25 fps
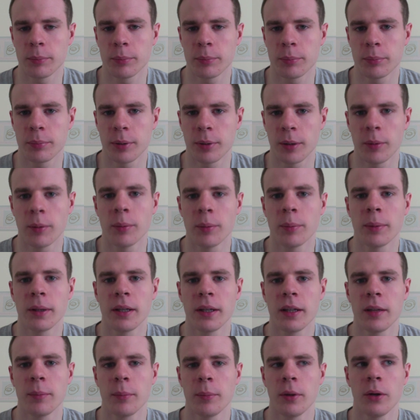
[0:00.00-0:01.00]

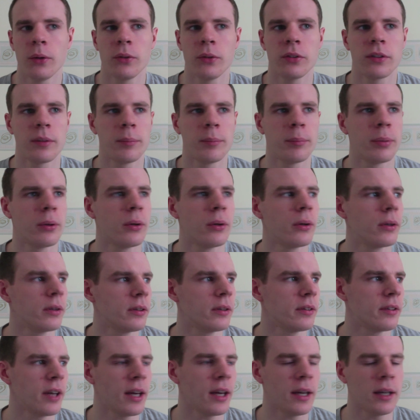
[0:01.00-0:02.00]
probably the most
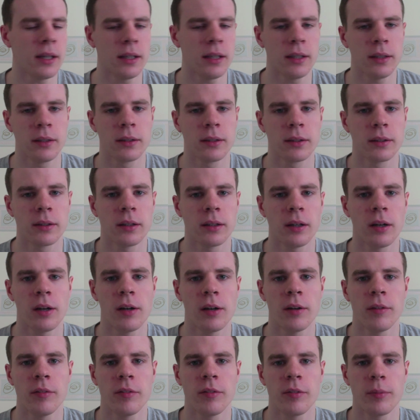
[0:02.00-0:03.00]
important day
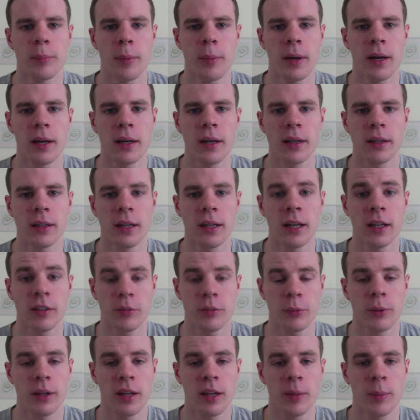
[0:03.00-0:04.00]
of my
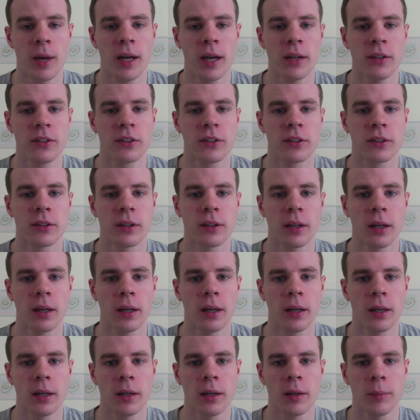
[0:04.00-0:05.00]
life with MS,
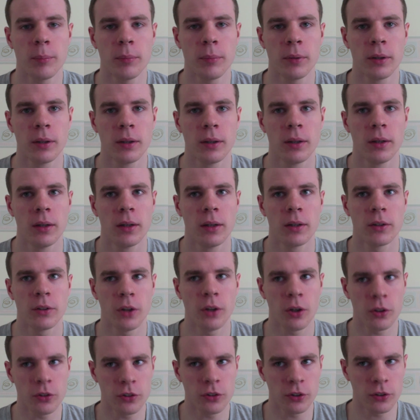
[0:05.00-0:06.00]

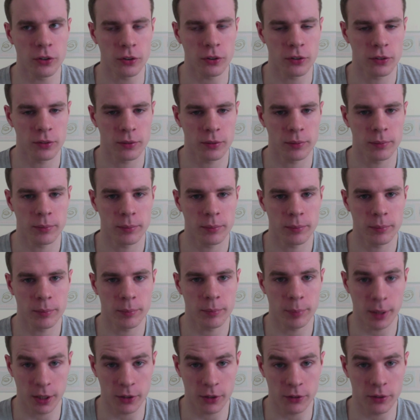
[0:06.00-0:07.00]
not just
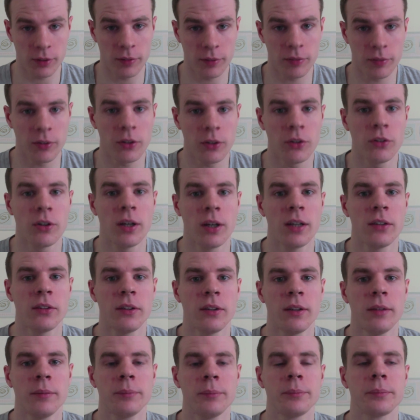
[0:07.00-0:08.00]
because of the
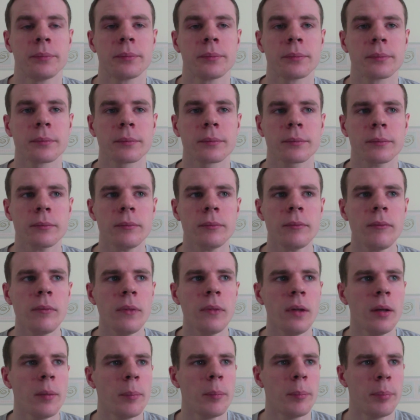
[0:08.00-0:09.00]
fundraising,
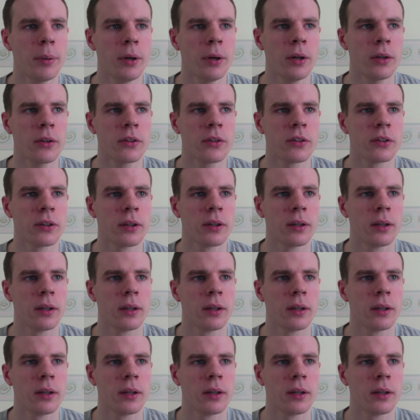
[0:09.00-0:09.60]
but